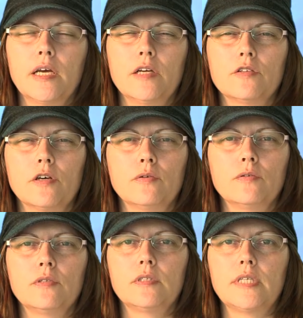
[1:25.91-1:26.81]
And so
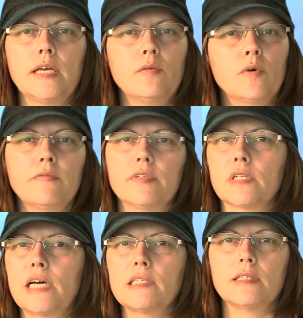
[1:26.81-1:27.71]
taking one of his
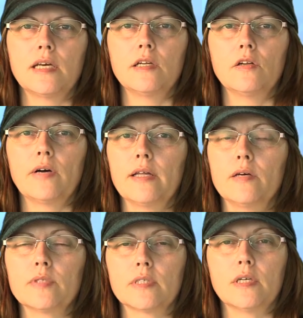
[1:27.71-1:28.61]
classes, I didn't know how that
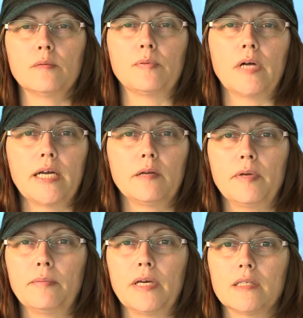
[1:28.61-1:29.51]
was going to apply to
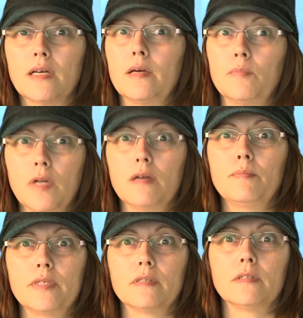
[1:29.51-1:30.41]
me because I am not a
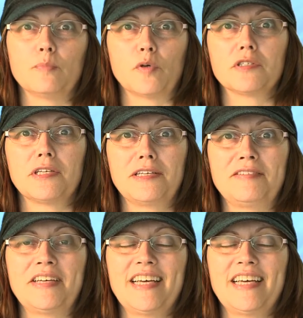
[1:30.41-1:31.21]
business person.